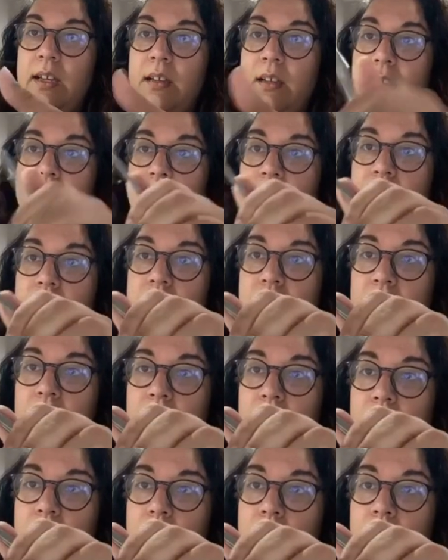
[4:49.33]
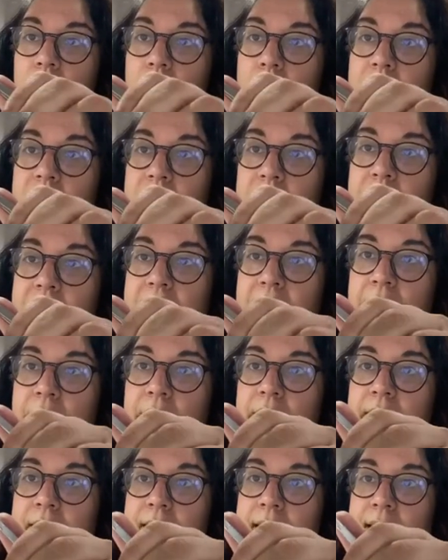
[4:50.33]
So I'm doing that
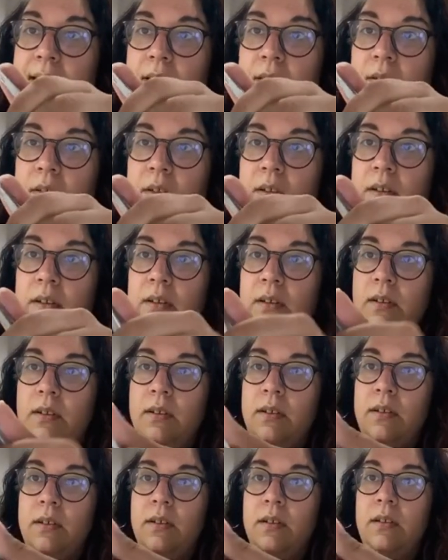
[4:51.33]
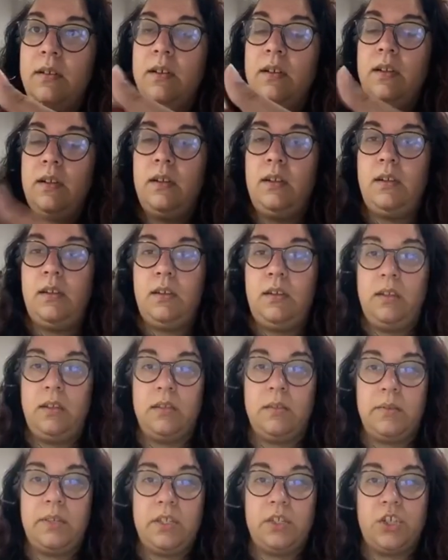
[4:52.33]
right now. I'm
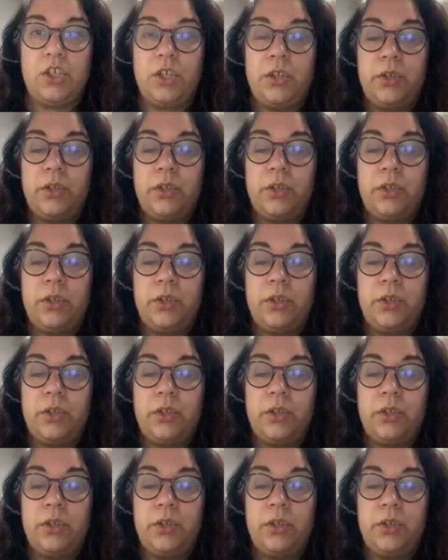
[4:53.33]
going to show you a